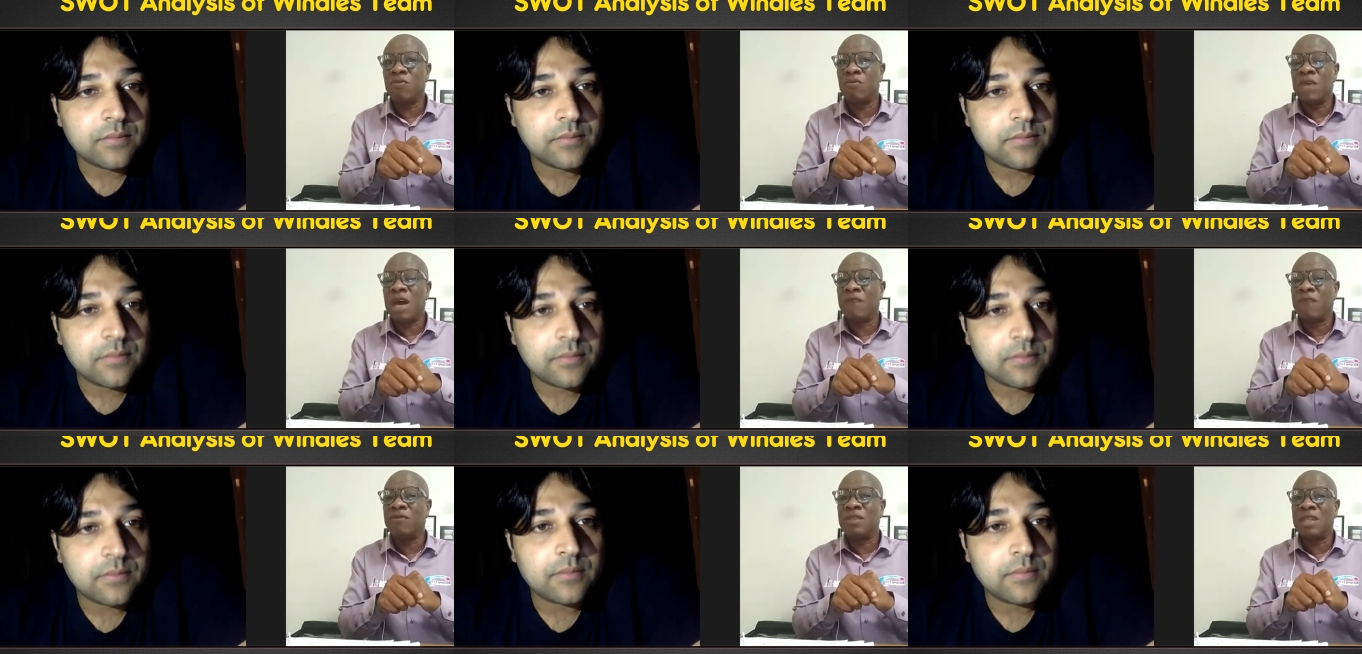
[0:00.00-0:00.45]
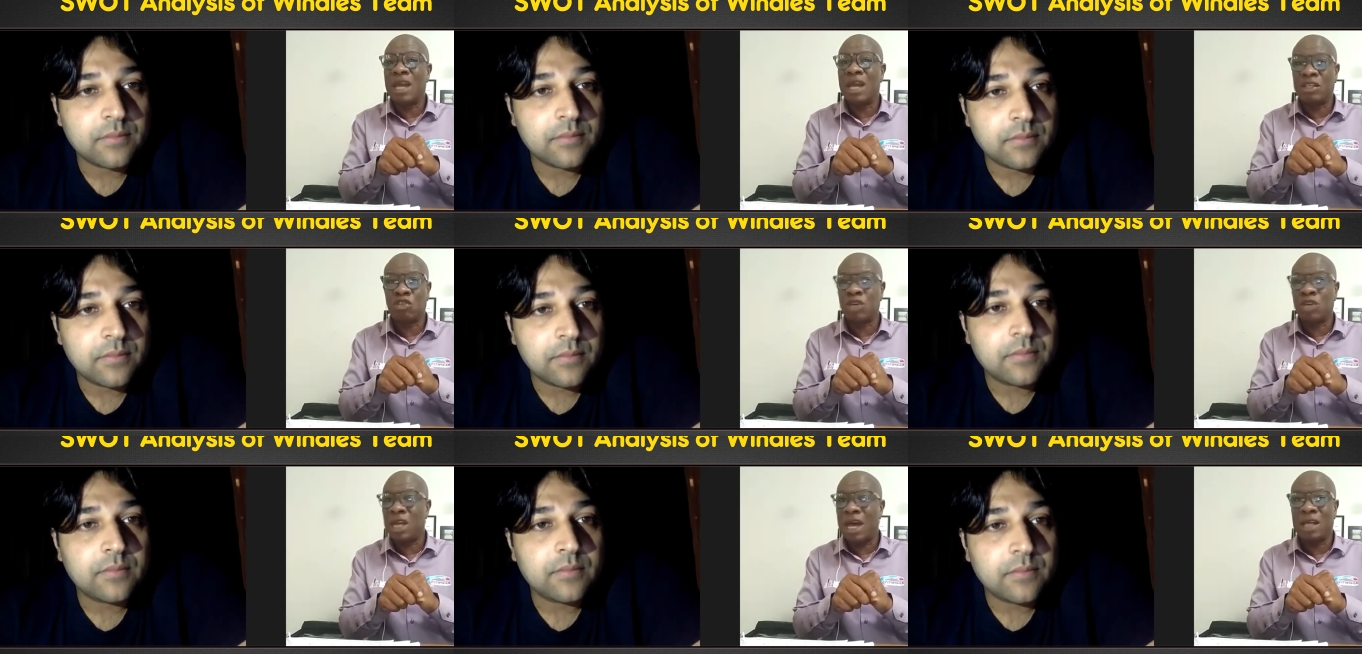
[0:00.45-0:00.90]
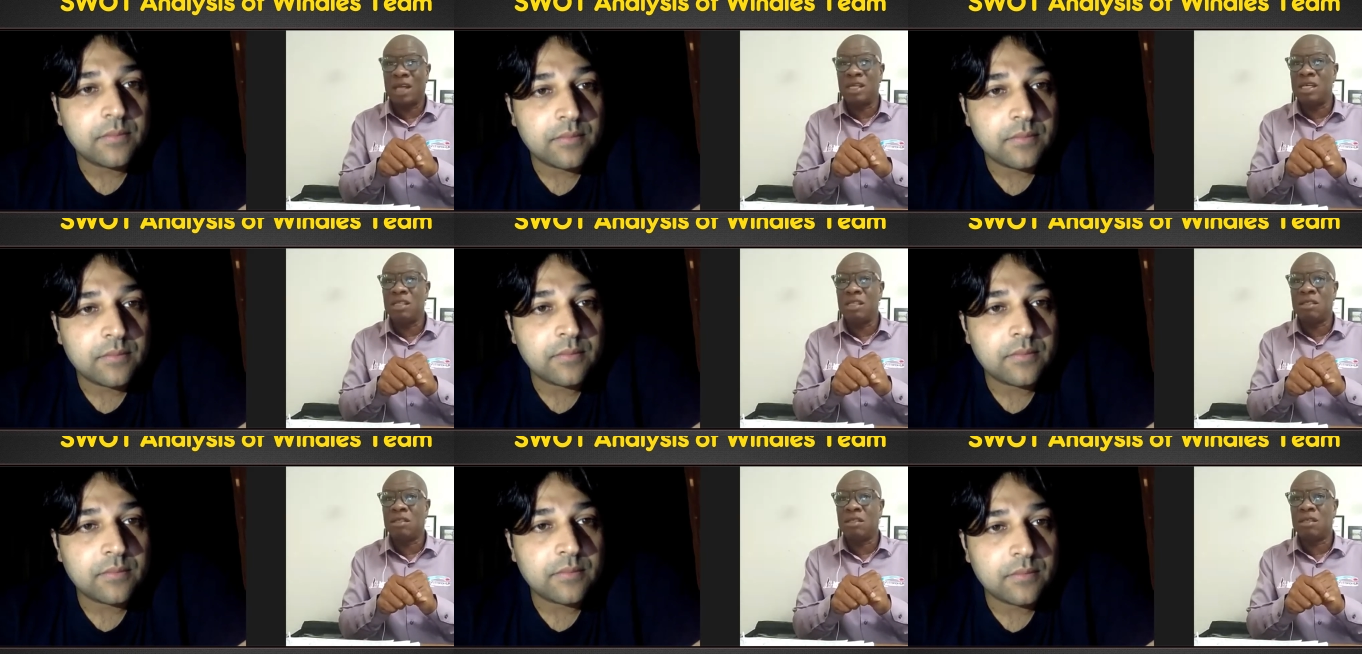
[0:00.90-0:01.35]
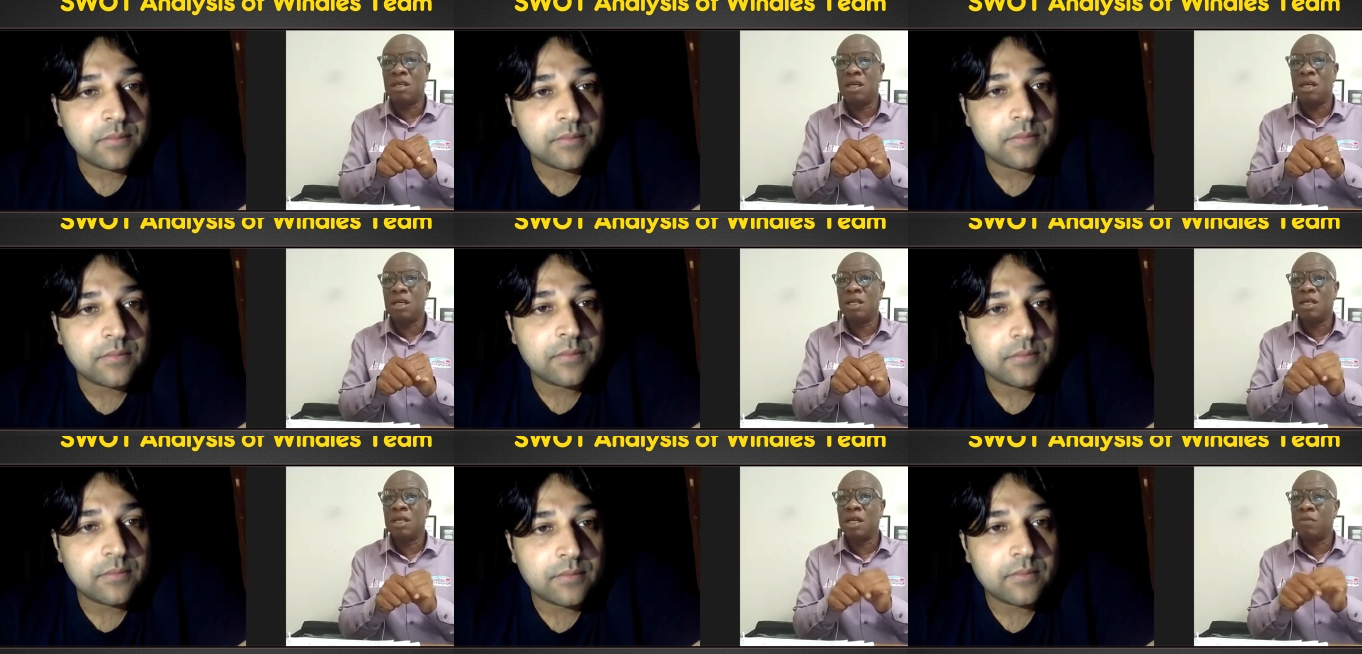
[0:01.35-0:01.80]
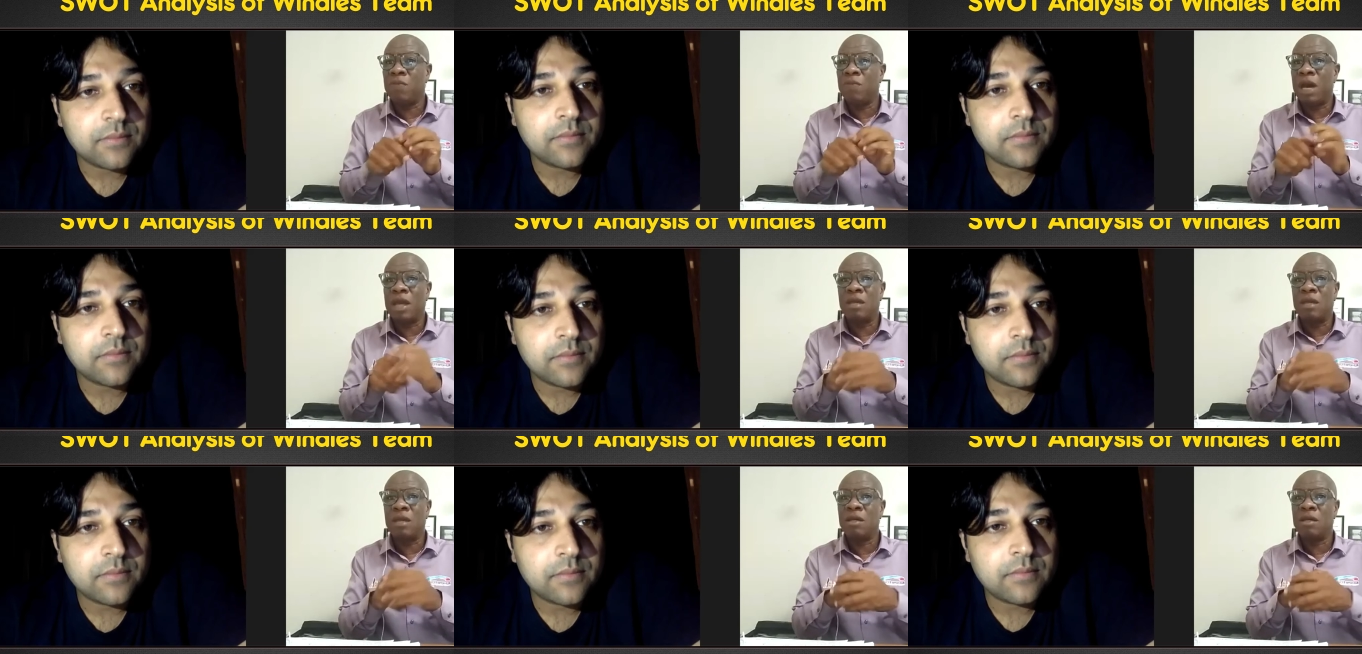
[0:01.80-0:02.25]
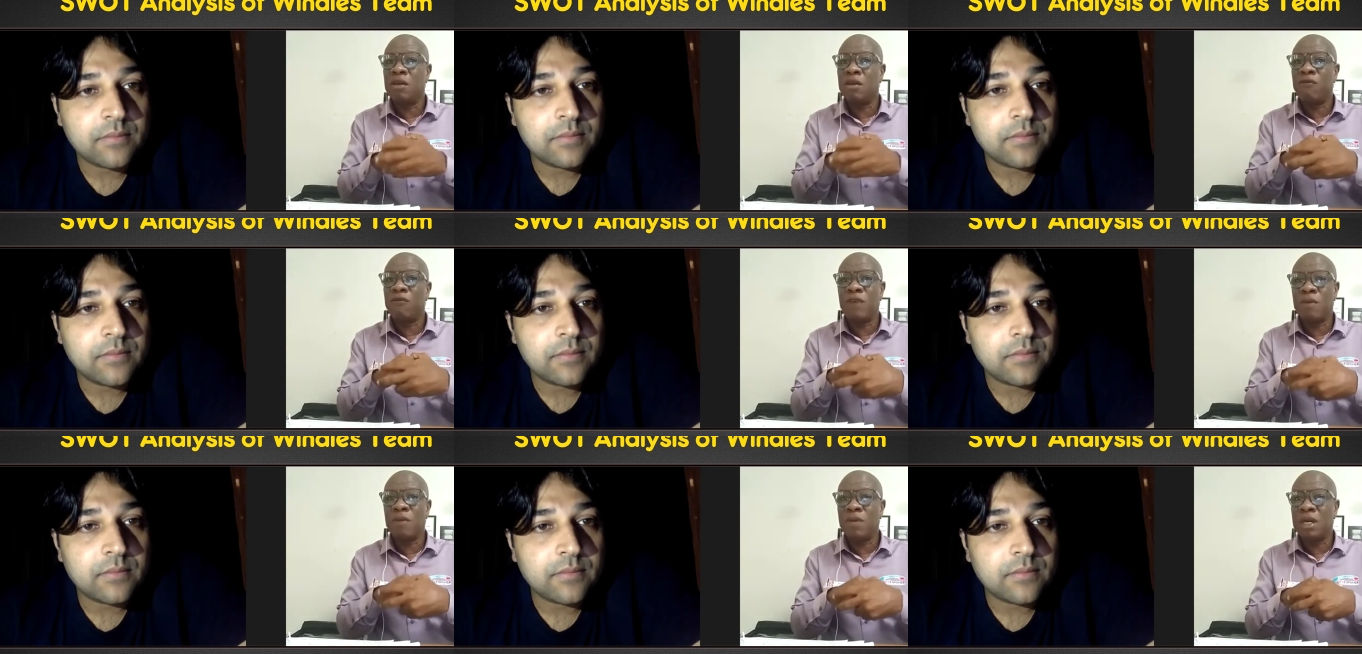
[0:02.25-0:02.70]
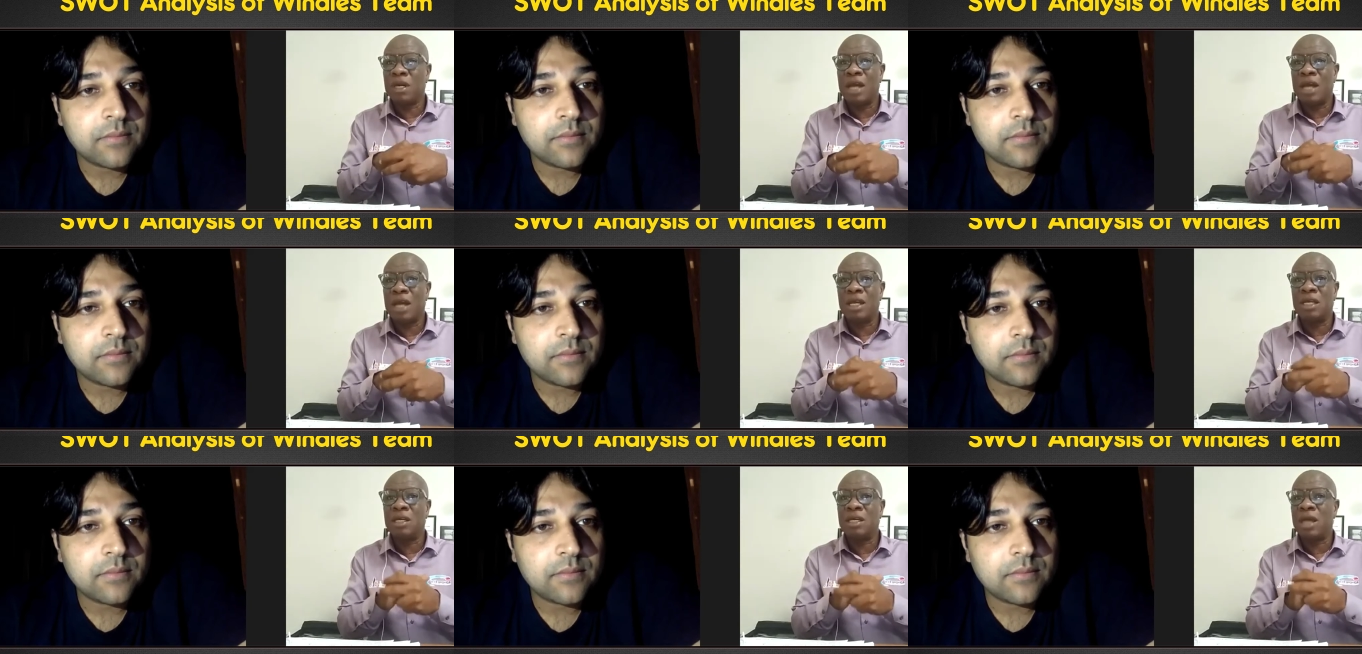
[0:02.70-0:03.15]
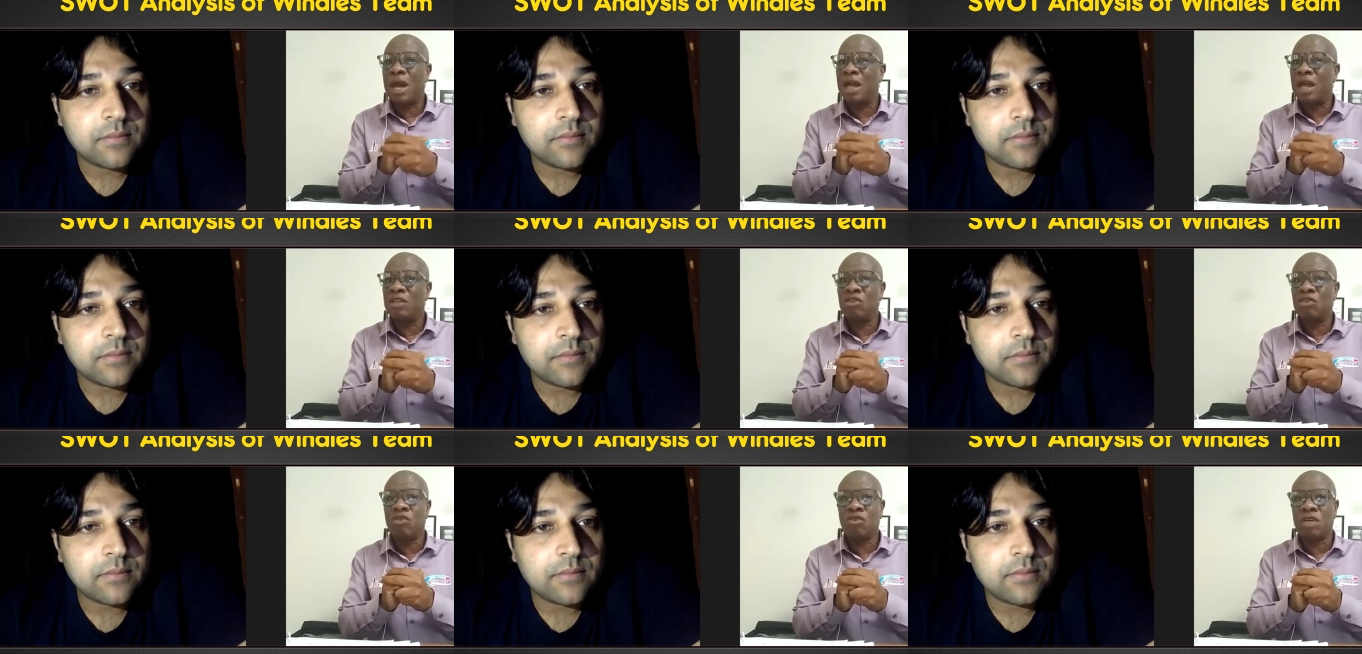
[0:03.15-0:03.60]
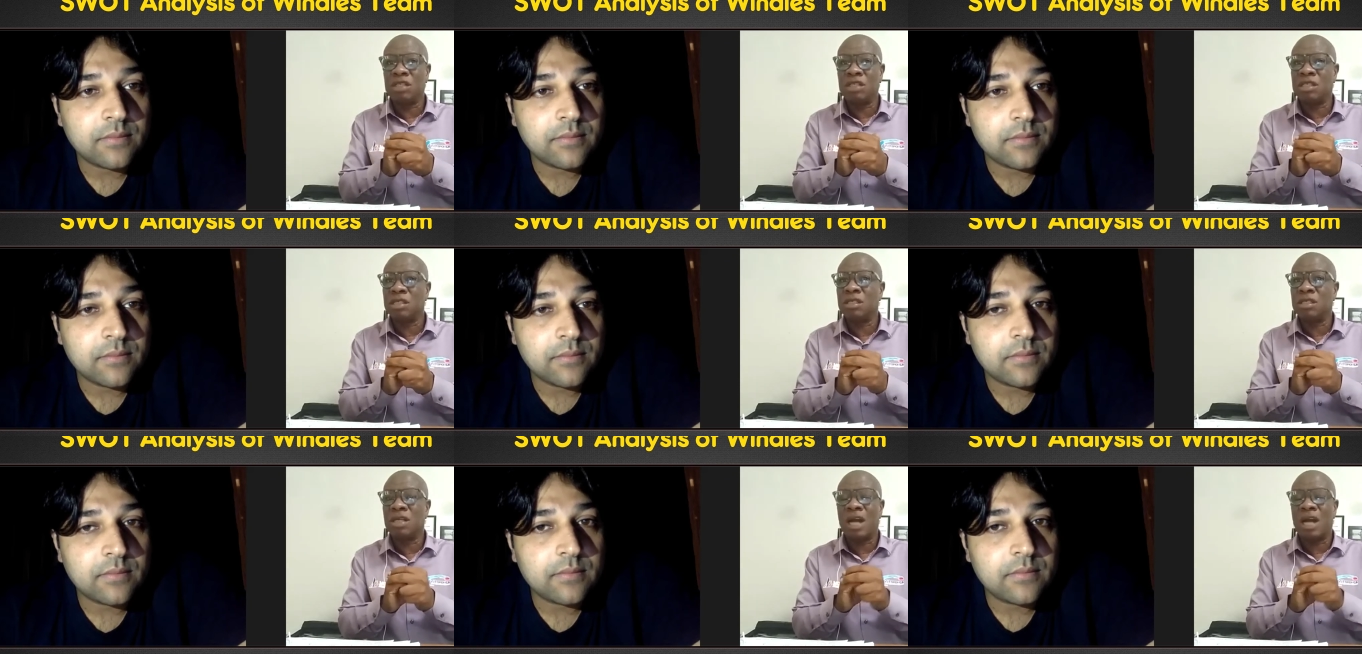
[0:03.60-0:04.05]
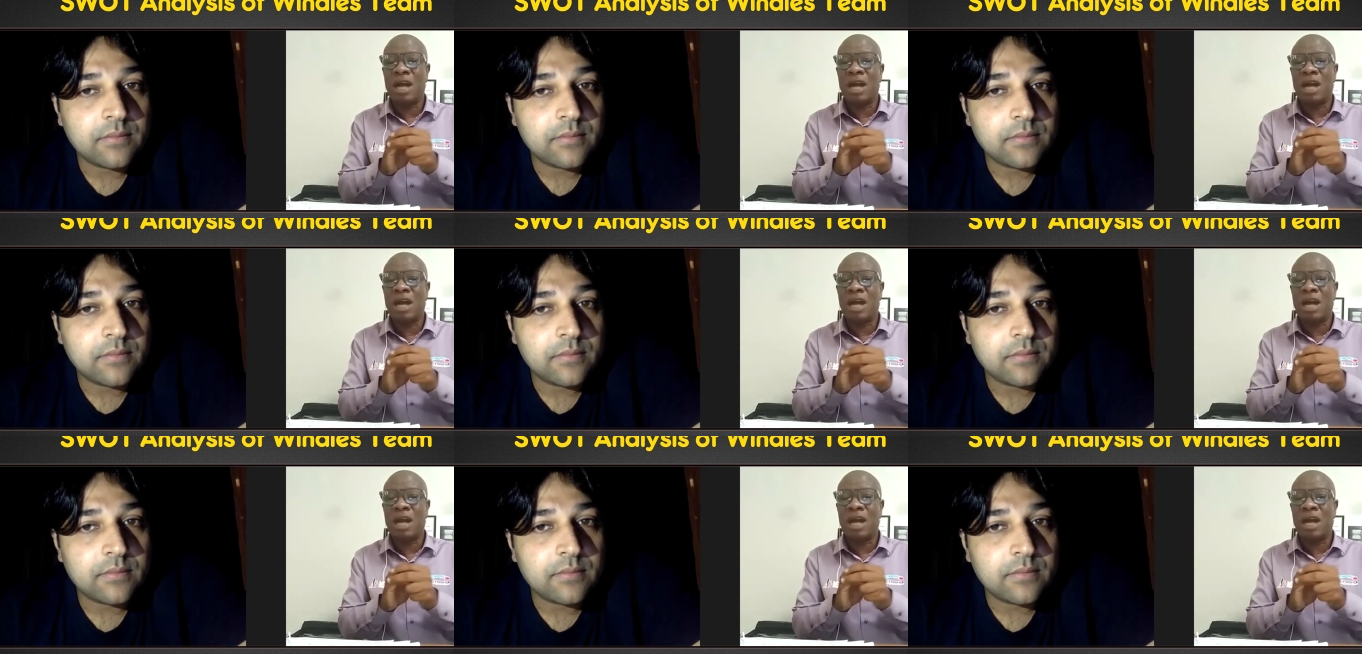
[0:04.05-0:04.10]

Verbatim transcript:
Speaker 1: They have natural athletes led by Fabian Allen, Andrew Russell,